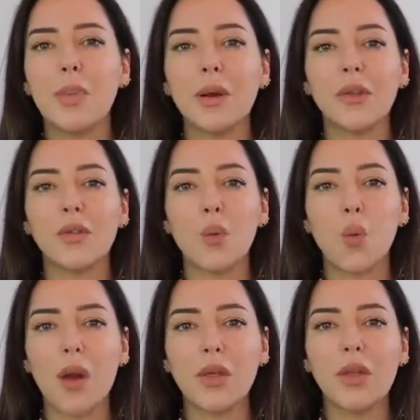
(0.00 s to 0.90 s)
but it's
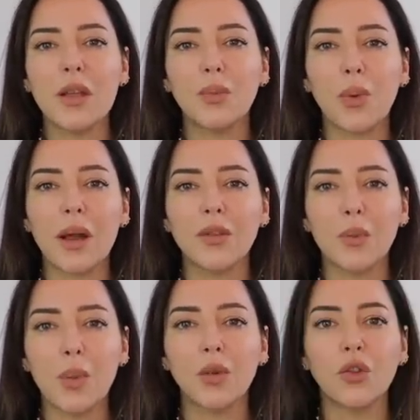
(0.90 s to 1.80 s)
whether these brands
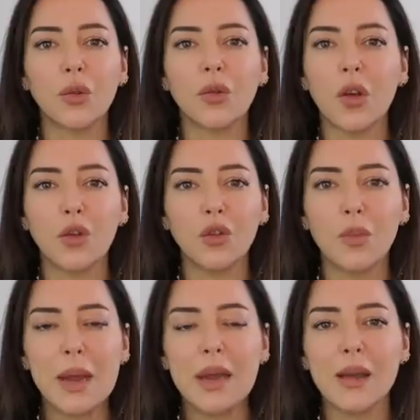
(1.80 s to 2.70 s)
are pushed on social
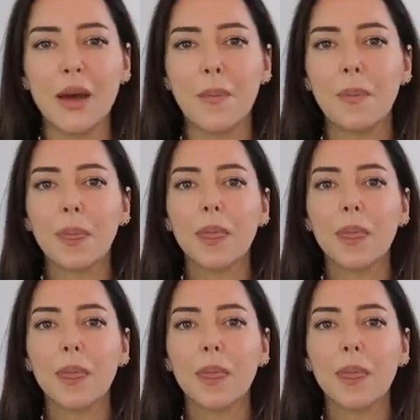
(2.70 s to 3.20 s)
media.